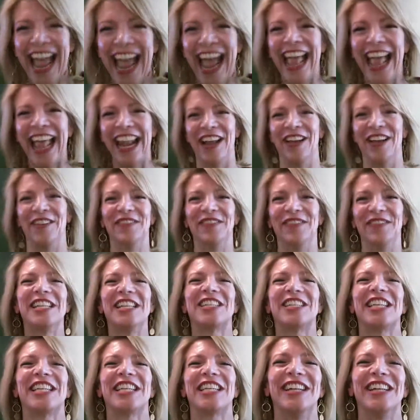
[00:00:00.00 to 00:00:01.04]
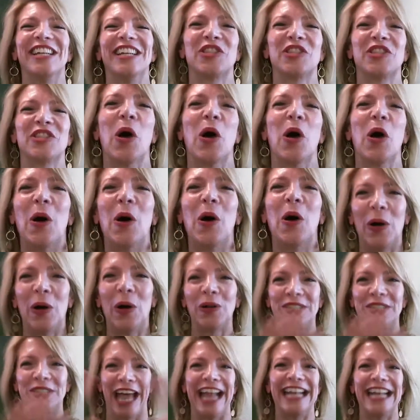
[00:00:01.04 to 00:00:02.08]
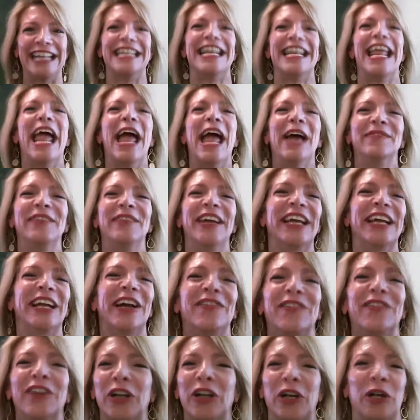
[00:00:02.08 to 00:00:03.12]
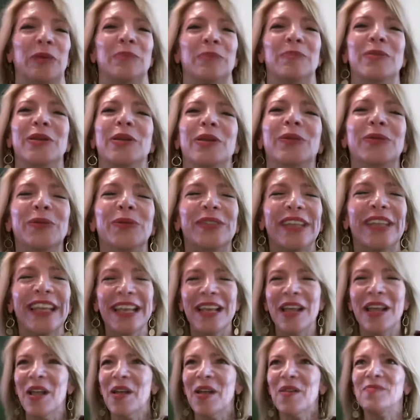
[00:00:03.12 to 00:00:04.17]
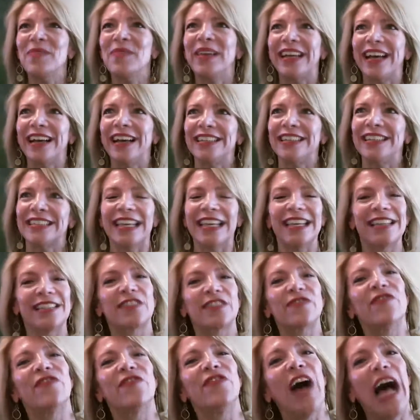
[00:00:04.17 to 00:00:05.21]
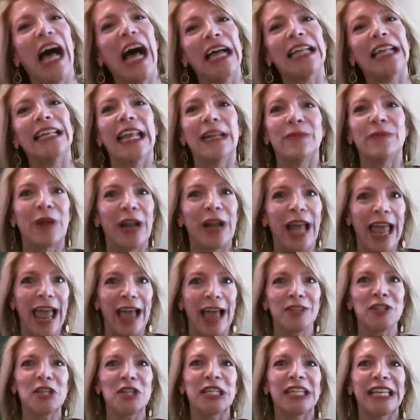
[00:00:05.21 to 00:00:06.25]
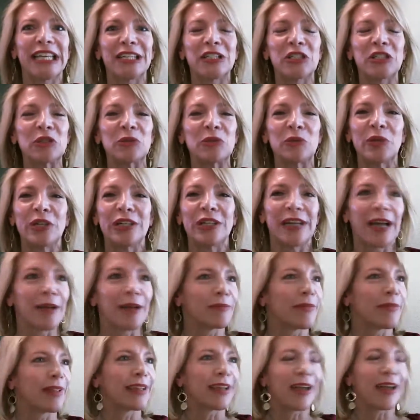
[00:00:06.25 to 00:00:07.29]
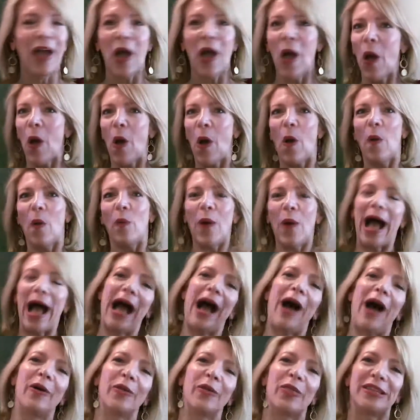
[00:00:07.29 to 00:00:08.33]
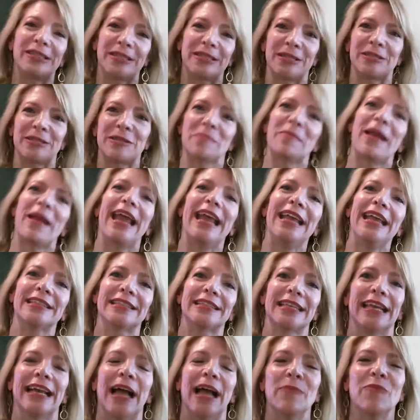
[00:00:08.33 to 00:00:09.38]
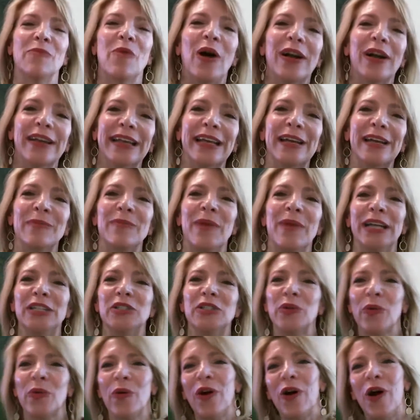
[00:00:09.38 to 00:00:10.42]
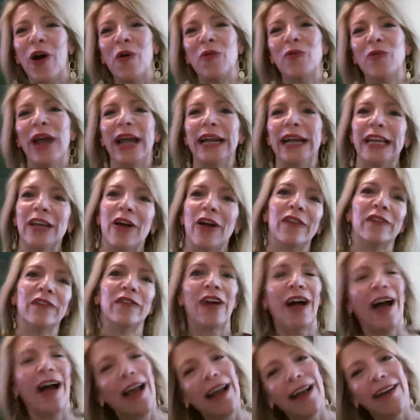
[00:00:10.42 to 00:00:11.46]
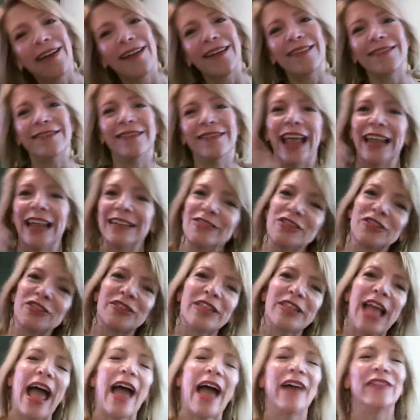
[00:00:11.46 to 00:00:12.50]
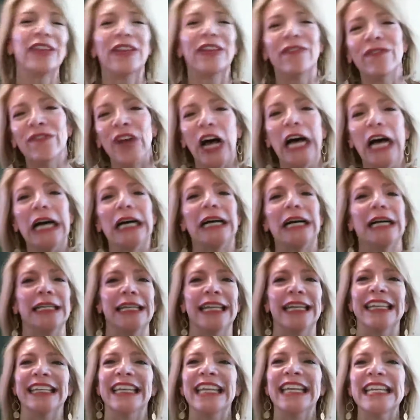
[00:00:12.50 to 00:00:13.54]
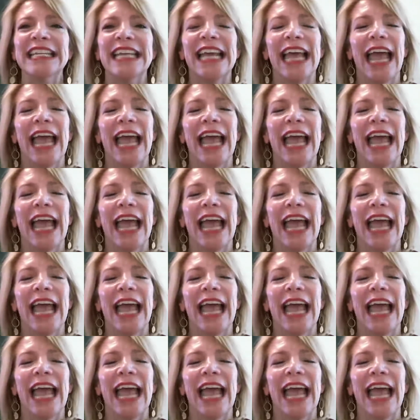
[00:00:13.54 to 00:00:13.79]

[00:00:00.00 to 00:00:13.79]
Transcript: I'm going to change the dynamic of a commute, because it's fun. And when I actually get to work, I'm like, wow, this is amazing. I'm walking in my door already on fire and just having fun.